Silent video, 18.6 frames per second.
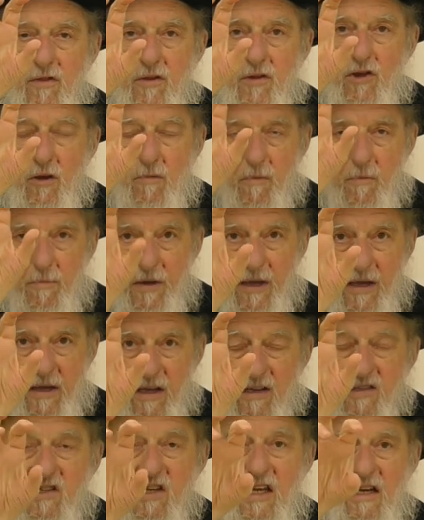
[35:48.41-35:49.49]
human being
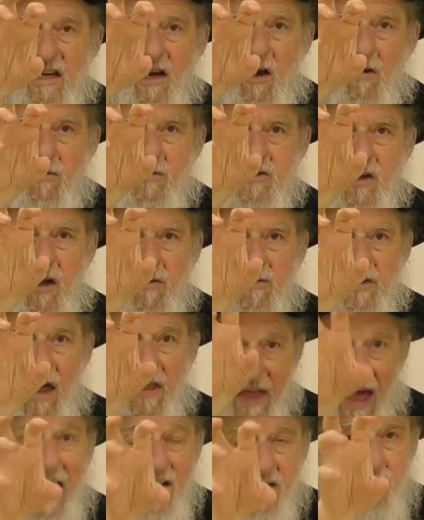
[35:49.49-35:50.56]
is in and of himself dead
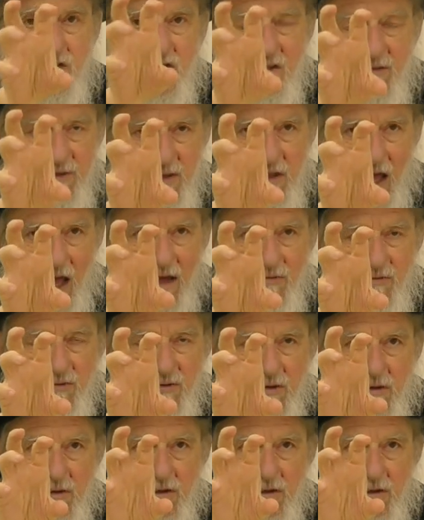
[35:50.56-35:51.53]
and is receiving life.